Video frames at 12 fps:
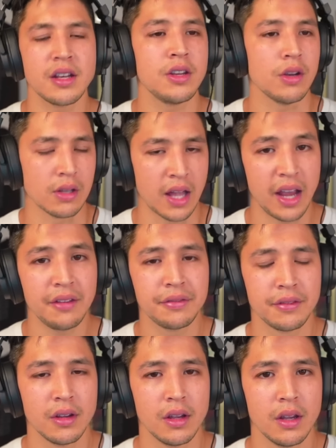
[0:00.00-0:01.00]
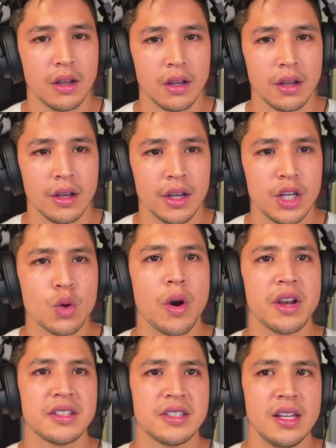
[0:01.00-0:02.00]
your life. You want
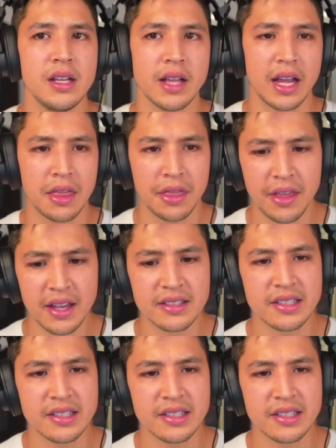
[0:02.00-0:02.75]
to see like things